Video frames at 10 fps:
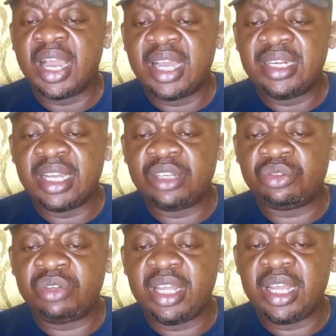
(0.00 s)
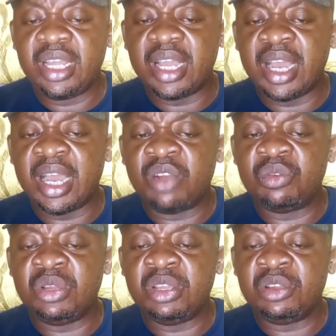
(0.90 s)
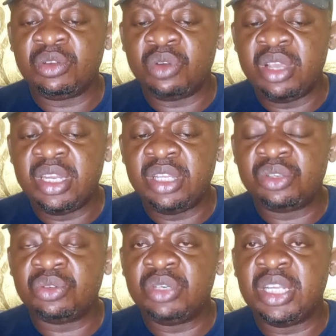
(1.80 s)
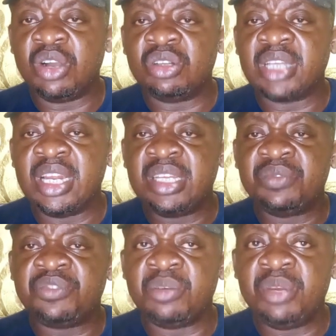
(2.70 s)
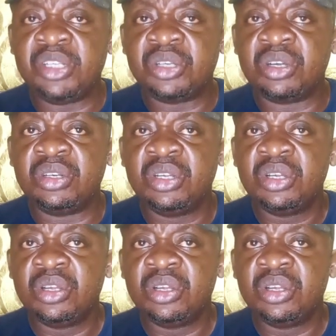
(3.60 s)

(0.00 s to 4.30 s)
And today we're going into the alternative formulation